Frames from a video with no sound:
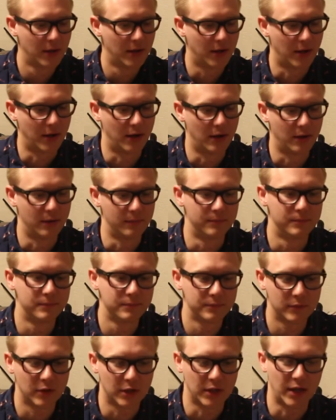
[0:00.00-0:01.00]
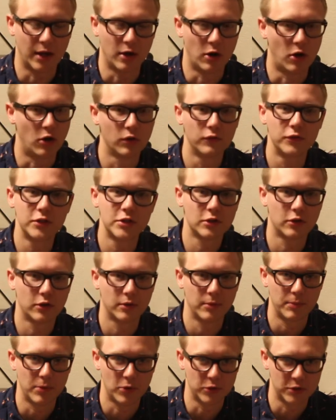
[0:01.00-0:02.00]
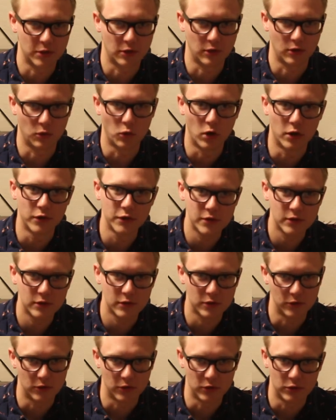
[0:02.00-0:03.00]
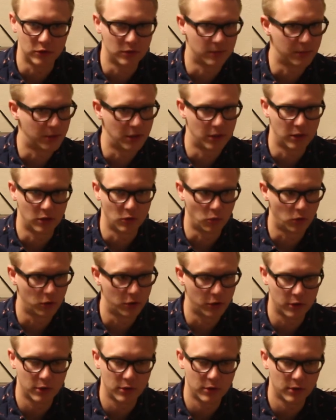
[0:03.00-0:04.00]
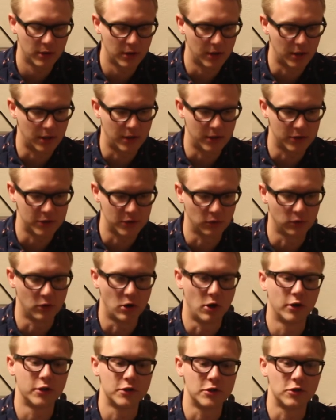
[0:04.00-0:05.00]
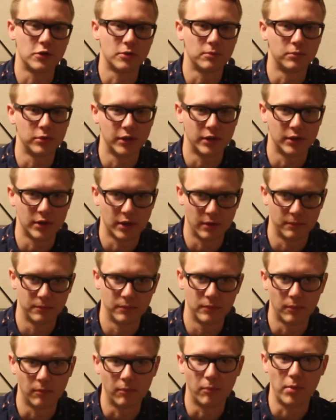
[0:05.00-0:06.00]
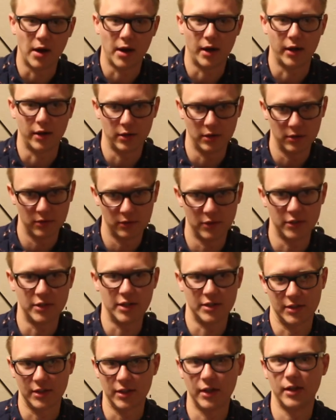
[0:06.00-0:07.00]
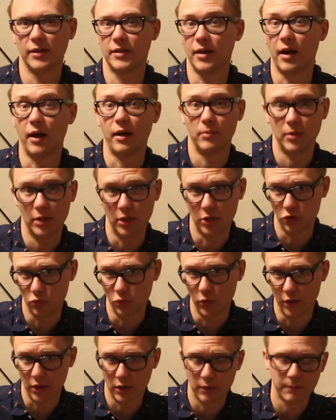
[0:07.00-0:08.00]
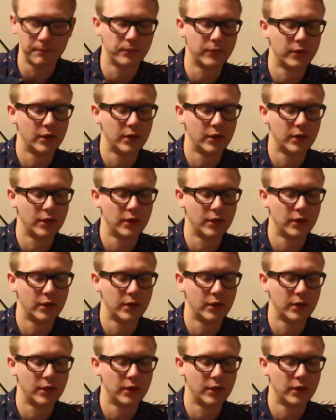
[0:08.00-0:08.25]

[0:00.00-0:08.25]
Again, all of these are going to be posted all at once, so you can do them in any order, so long as you complete them by the designated time each week.